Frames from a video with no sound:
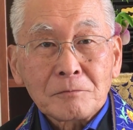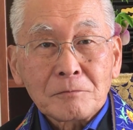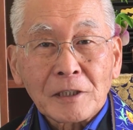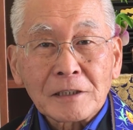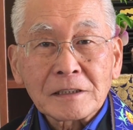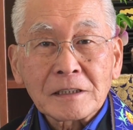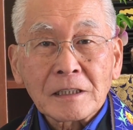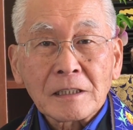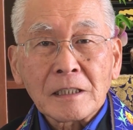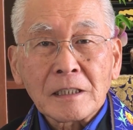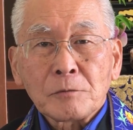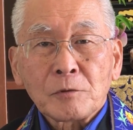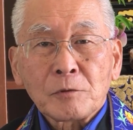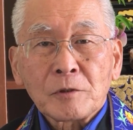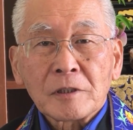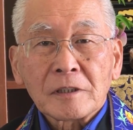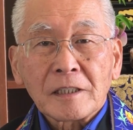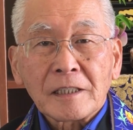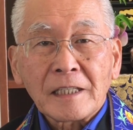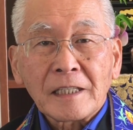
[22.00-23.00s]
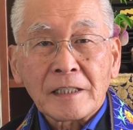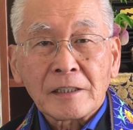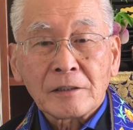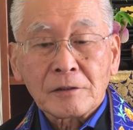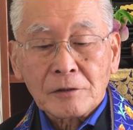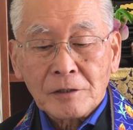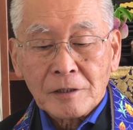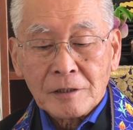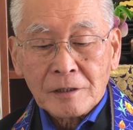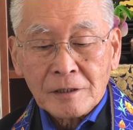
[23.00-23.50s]
Presently, we're in a
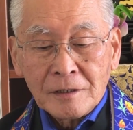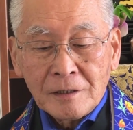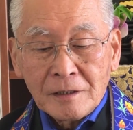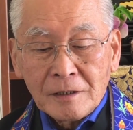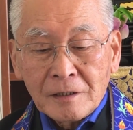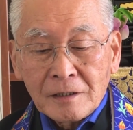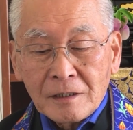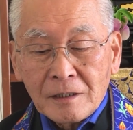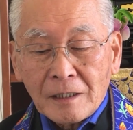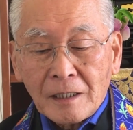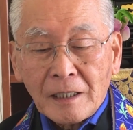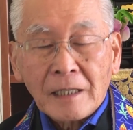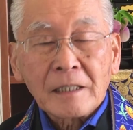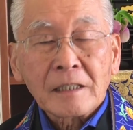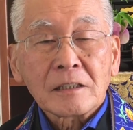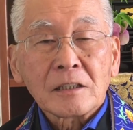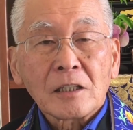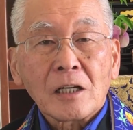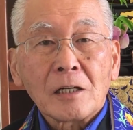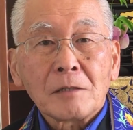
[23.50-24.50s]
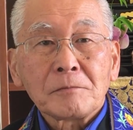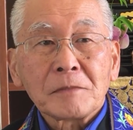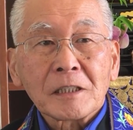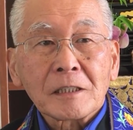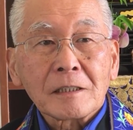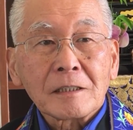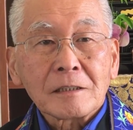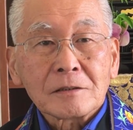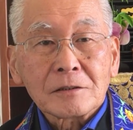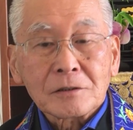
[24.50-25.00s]
health,
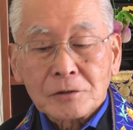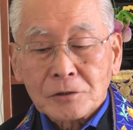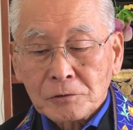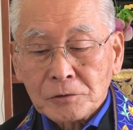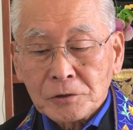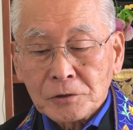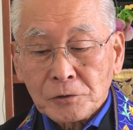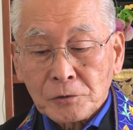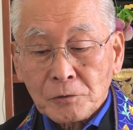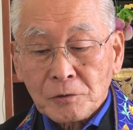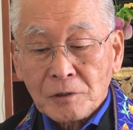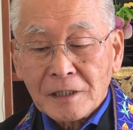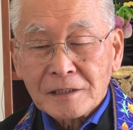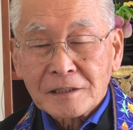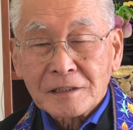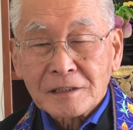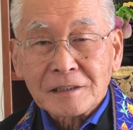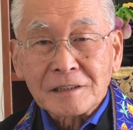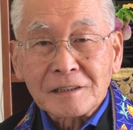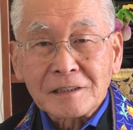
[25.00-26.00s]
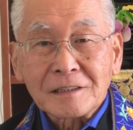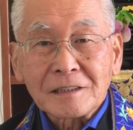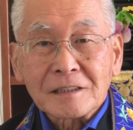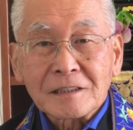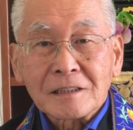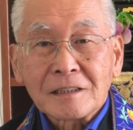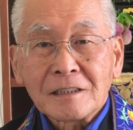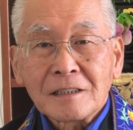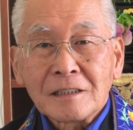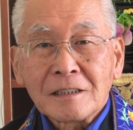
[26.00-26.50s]
economic, and social
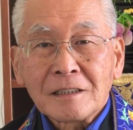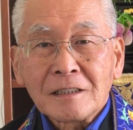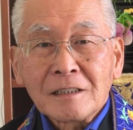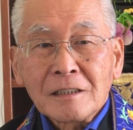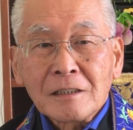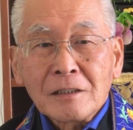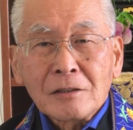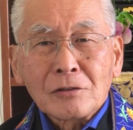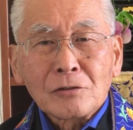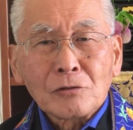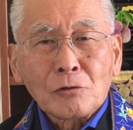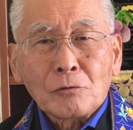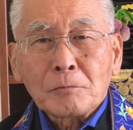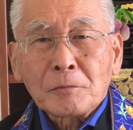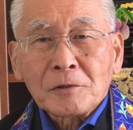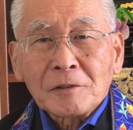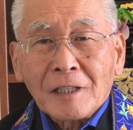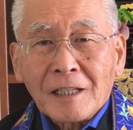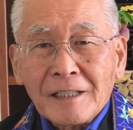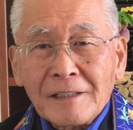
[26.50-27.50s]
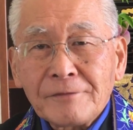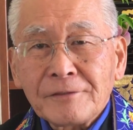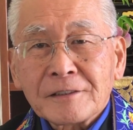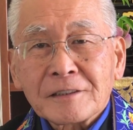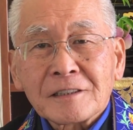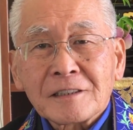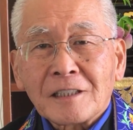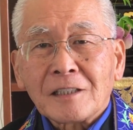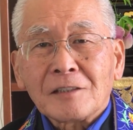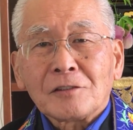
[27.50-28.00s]
crisis. Normal life
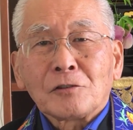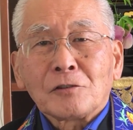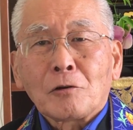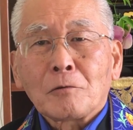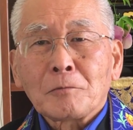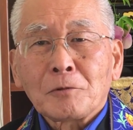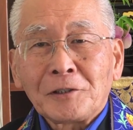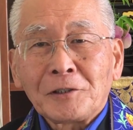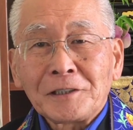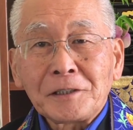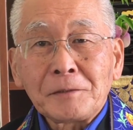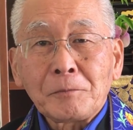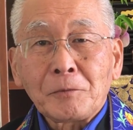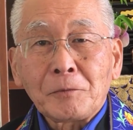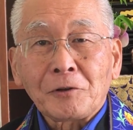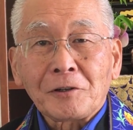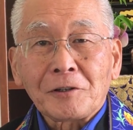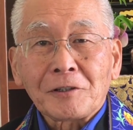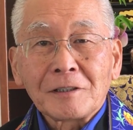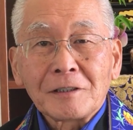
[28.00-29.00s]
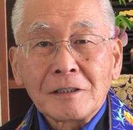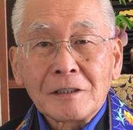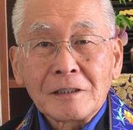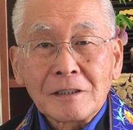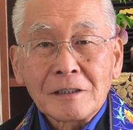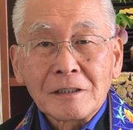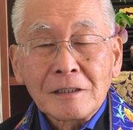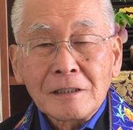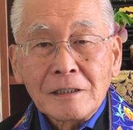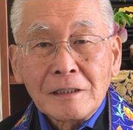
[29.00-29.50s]
is not normal anymore.
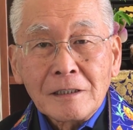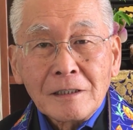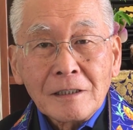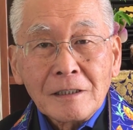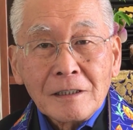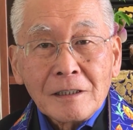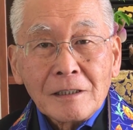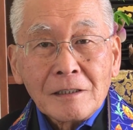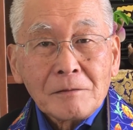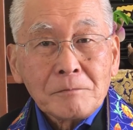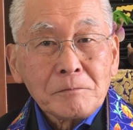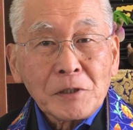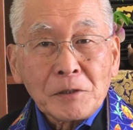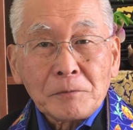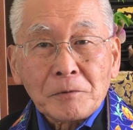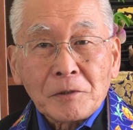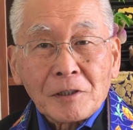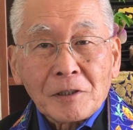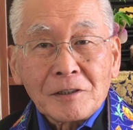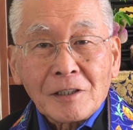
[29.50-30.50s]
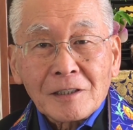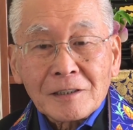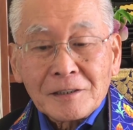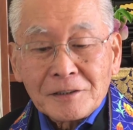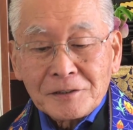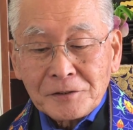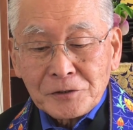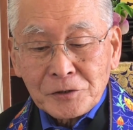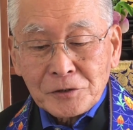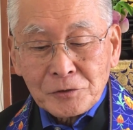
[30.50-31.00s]
People are
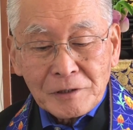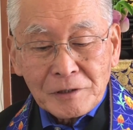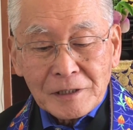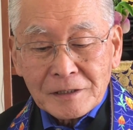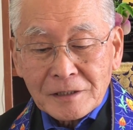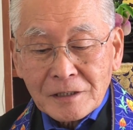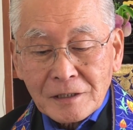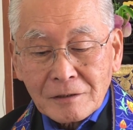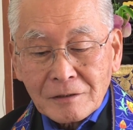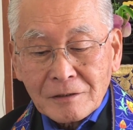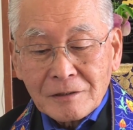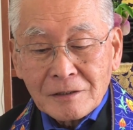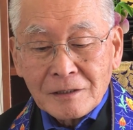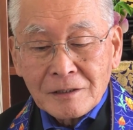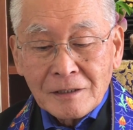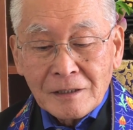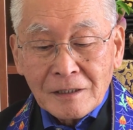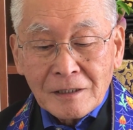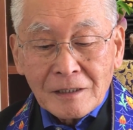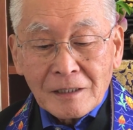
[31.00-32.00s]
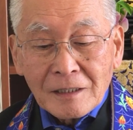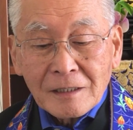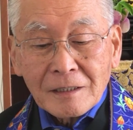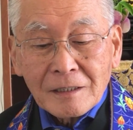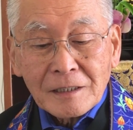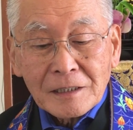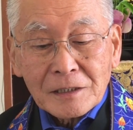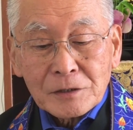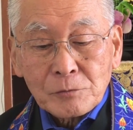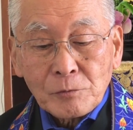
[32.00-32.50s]
not in the streets,
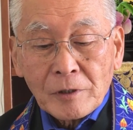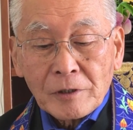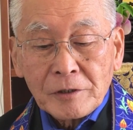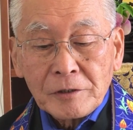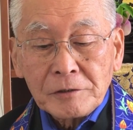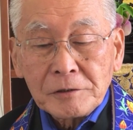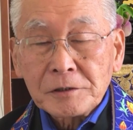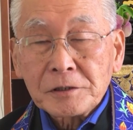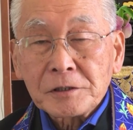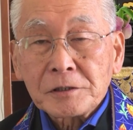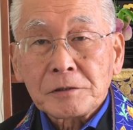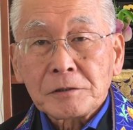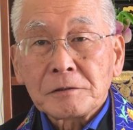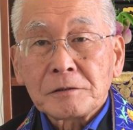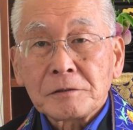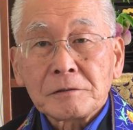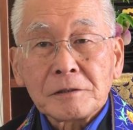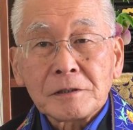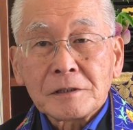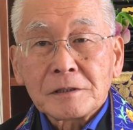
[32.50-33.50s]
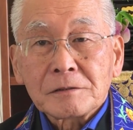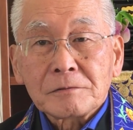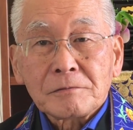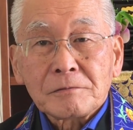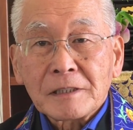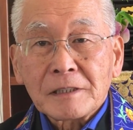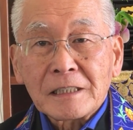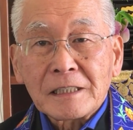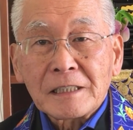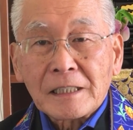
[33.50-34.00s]
and things we are used to is
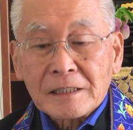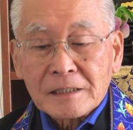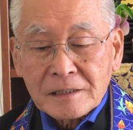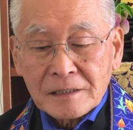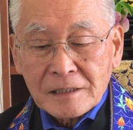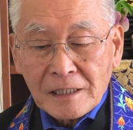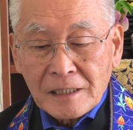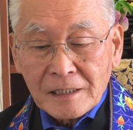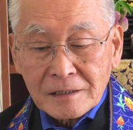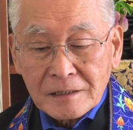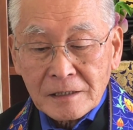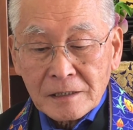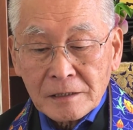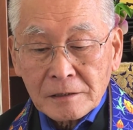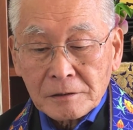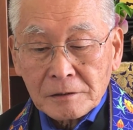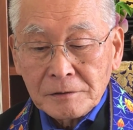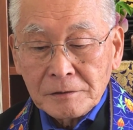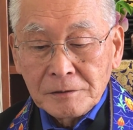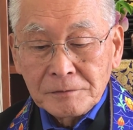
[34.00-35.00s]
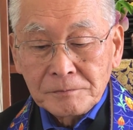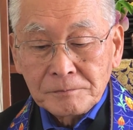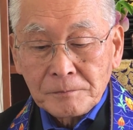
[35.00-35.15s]
really at a standstill.